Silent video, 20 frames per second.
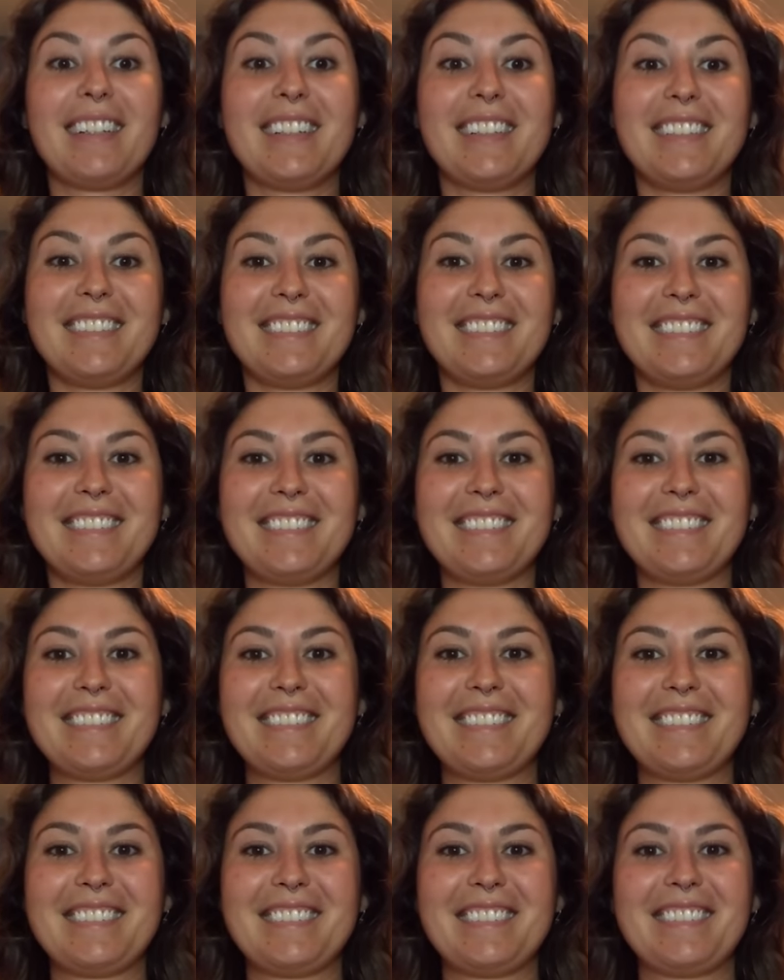
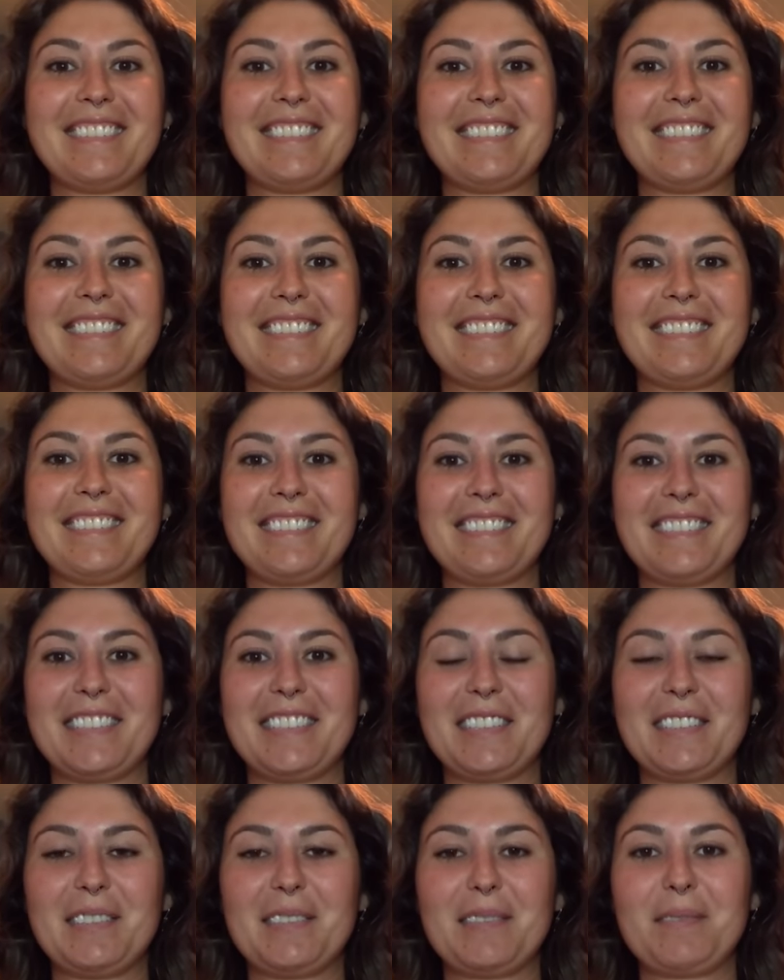
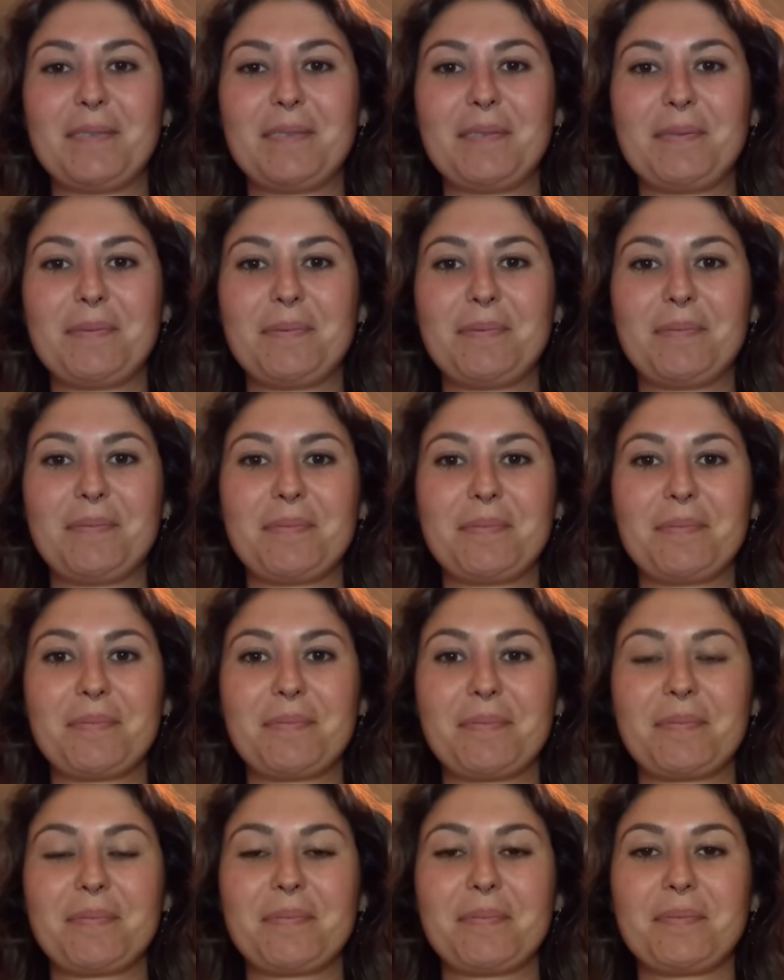
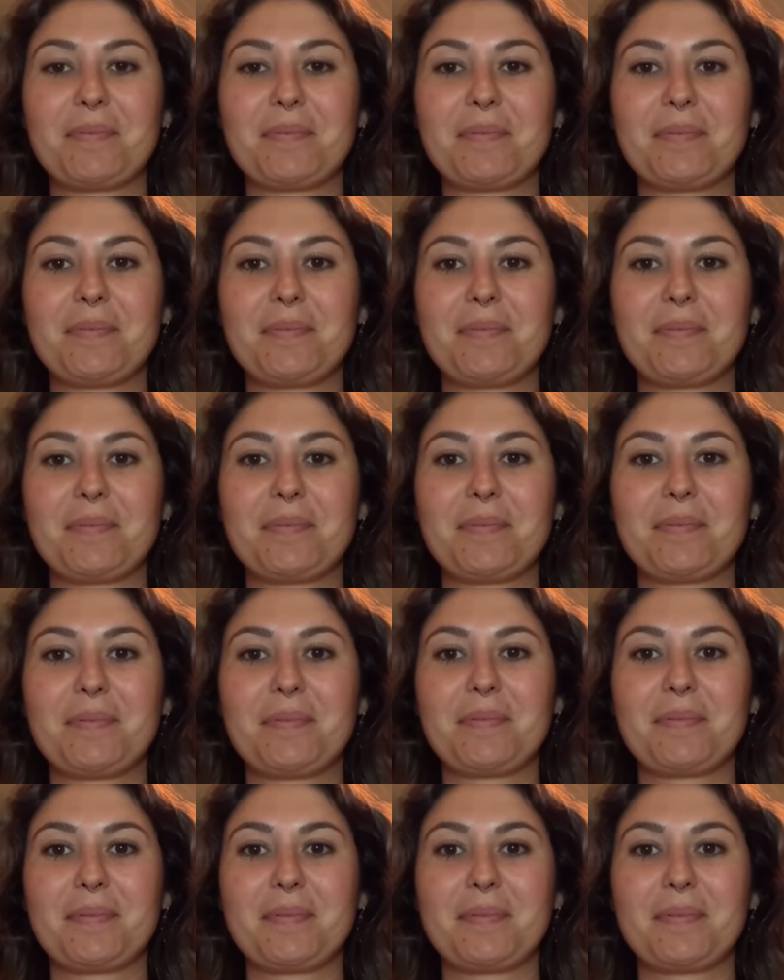
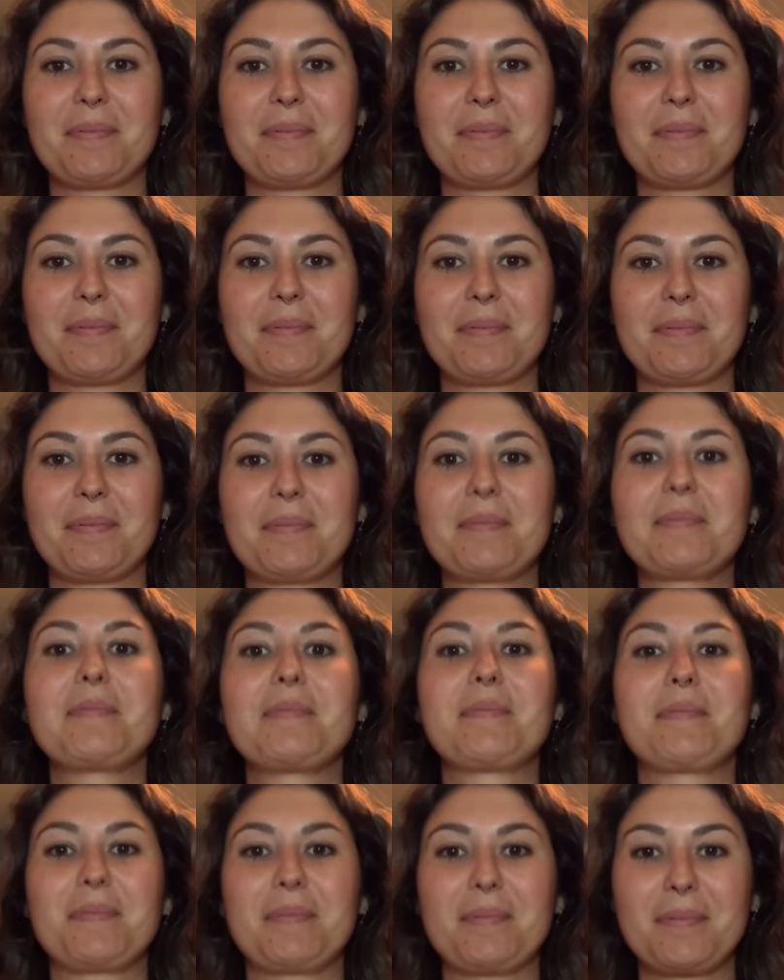
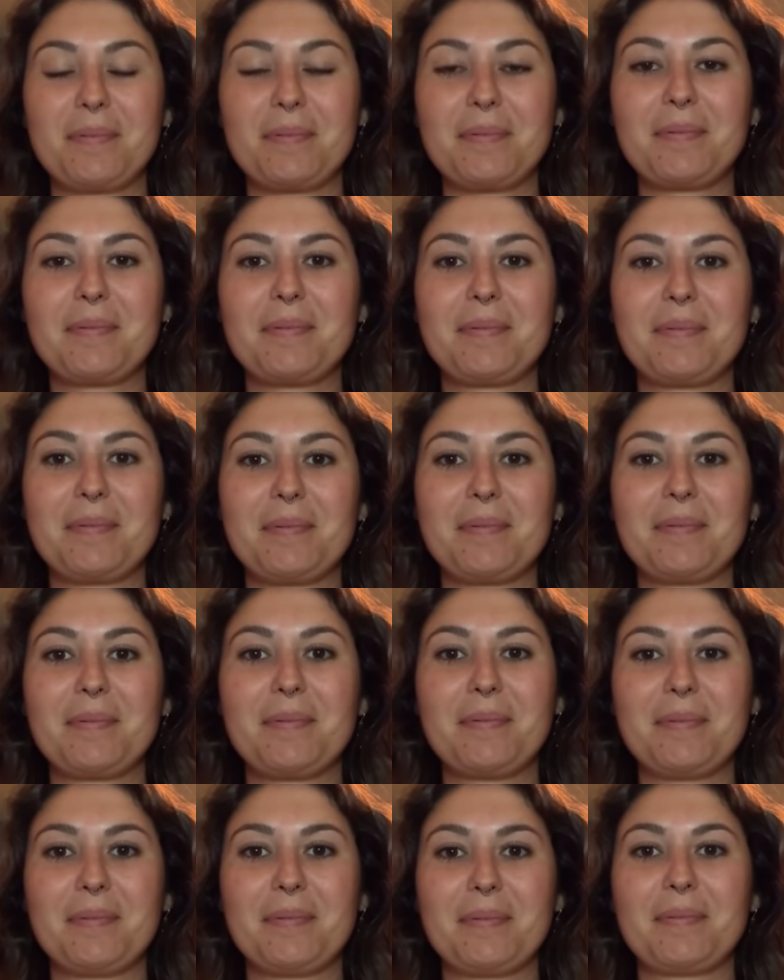
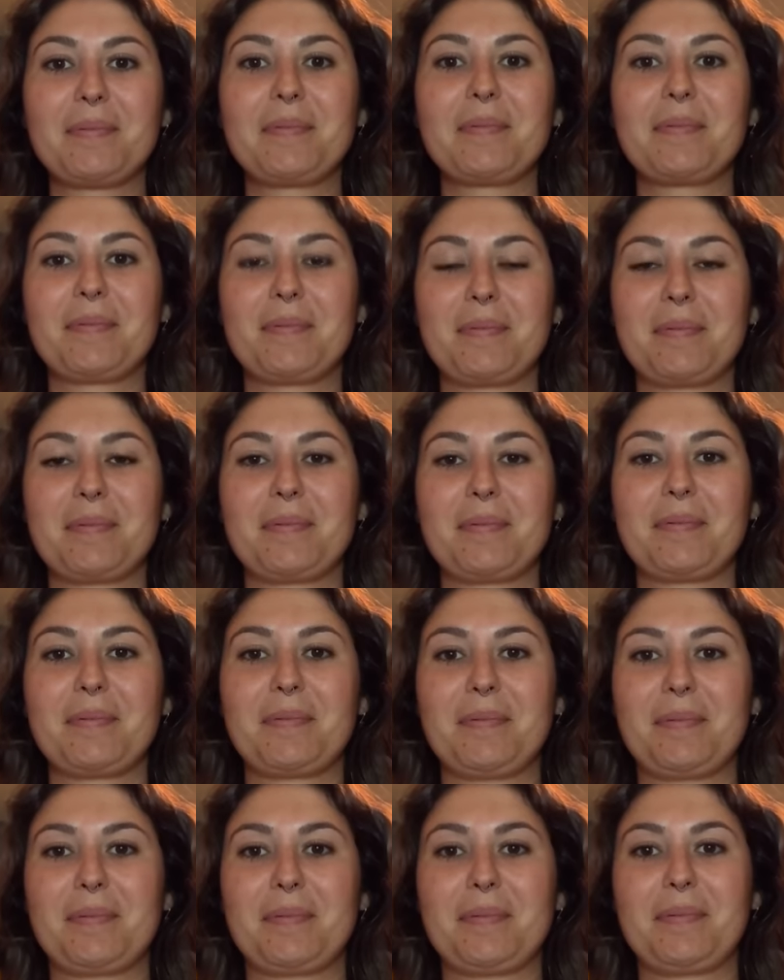
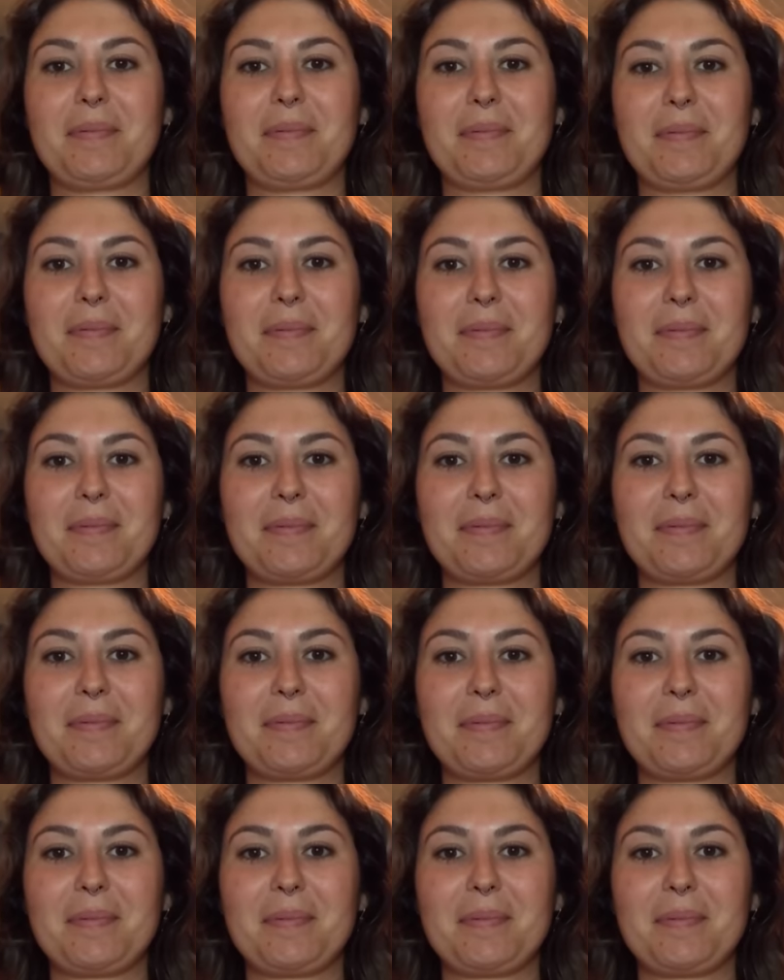(not speaking)